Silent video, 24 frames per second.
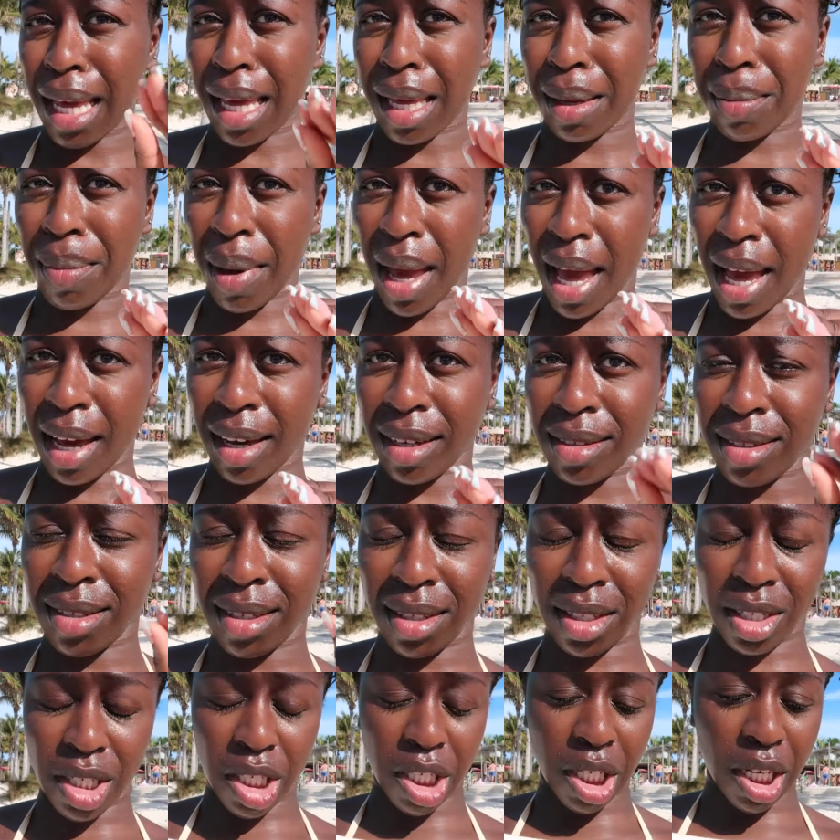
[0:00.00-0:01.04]
head back to
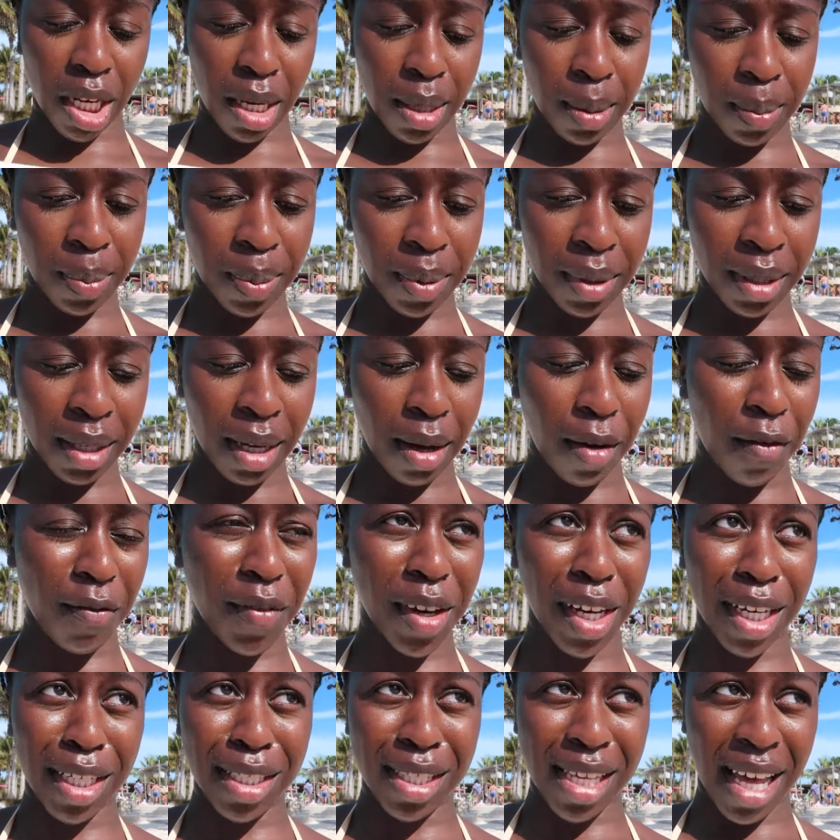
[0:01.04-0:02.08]
the ship. I'm
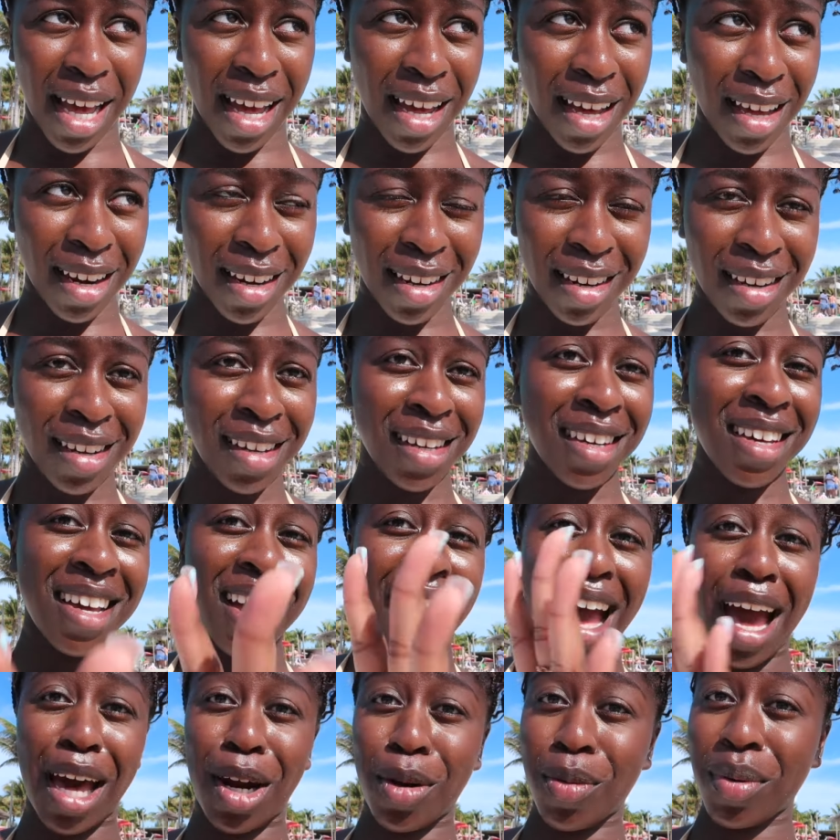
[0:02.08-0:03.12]
very sad.
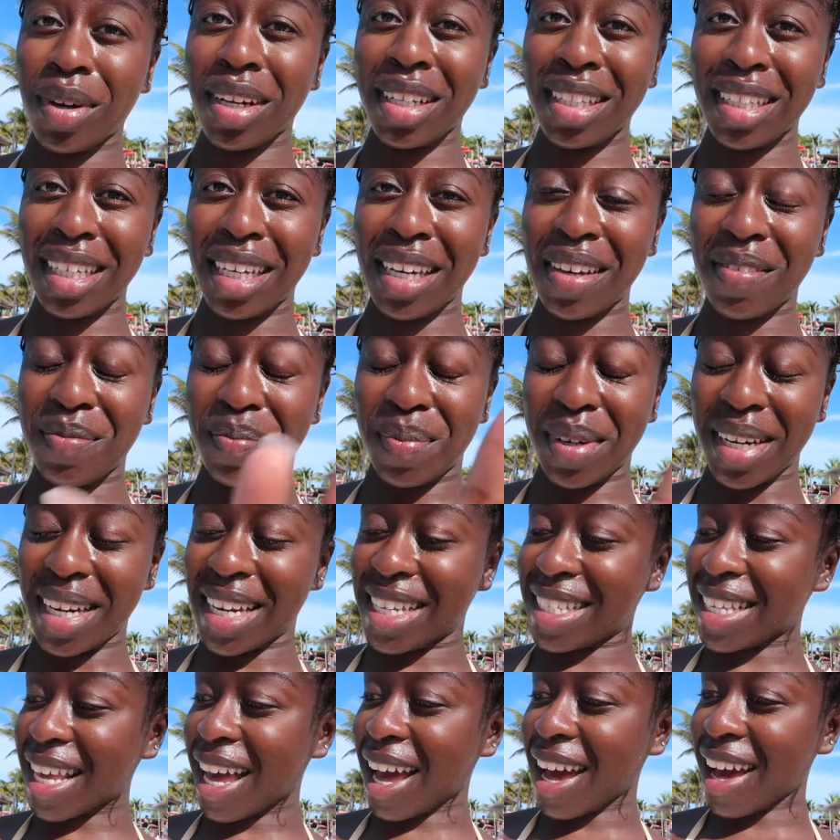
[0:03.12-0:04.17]
I don't want to leave, but
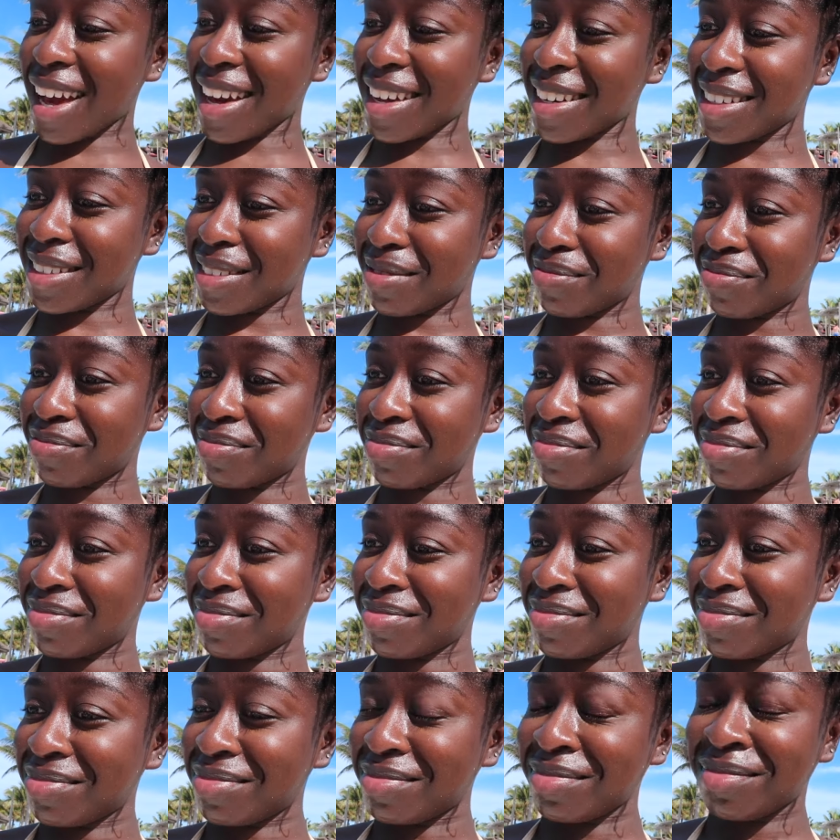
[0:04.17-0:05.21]
it's hot.
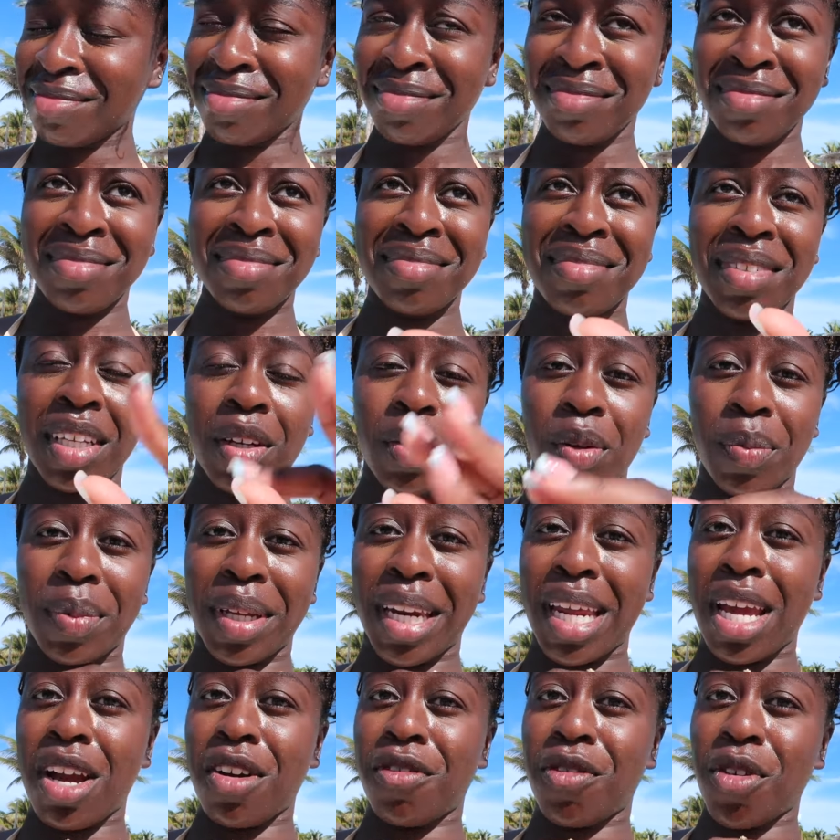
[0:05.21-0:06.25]
We've been
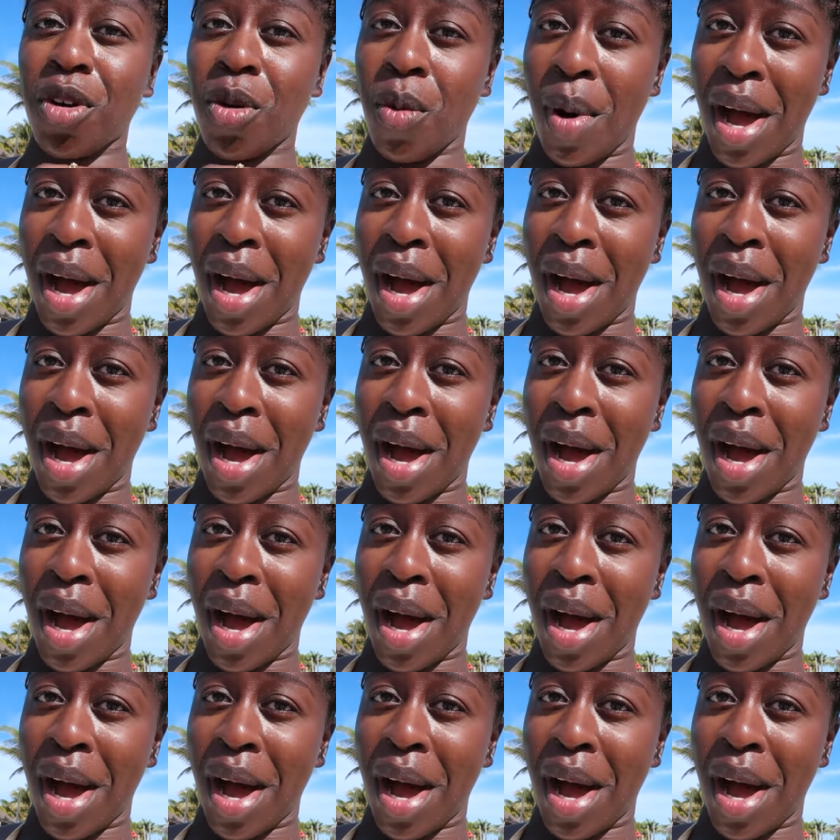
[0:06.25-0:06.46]
here for a